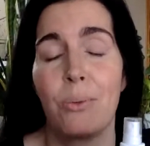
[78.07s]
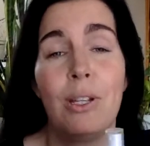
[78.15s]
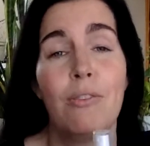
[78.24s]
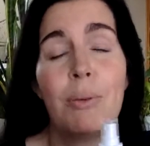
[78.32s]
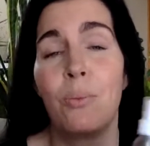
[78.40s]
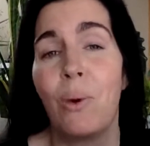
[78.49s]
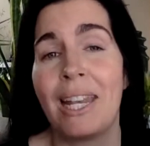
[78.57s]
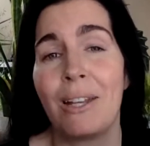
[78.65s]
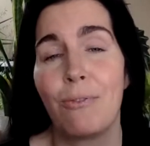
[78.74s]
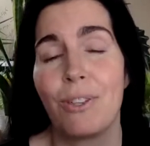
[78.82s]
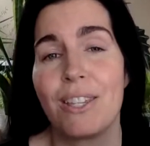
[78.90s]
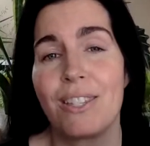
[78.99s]
We've been waiting
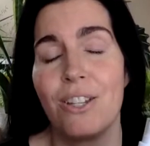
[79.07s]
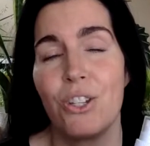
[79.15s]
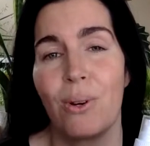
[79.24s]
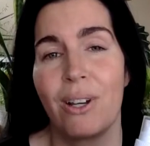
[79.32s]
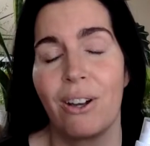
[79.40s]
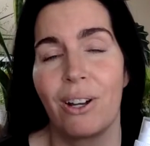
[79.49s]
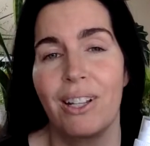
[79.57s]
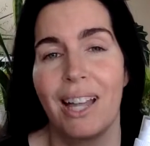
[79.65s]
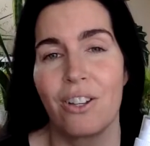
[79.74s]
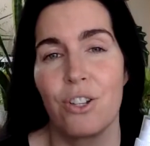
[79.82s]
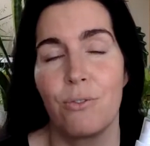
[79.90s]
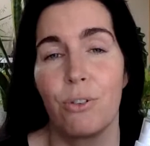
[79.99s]
for this to join our
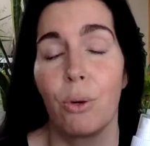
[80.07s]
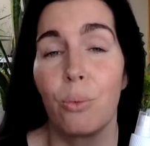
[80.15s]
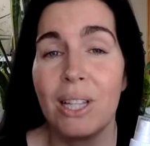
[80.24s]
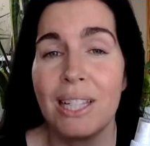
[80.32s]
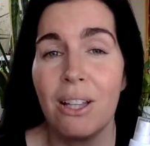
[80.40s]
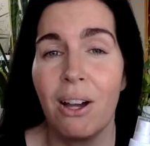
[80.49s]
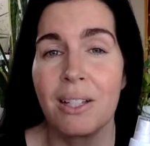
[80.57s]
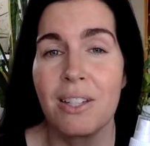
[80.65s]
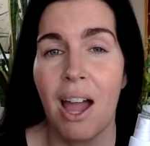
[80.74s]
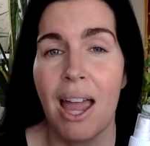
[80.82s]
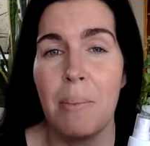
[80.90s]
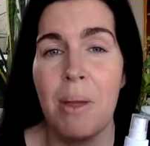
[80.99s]
collection for a really long
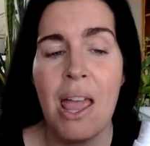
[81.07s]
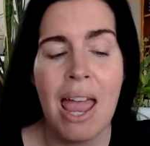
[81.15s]
time,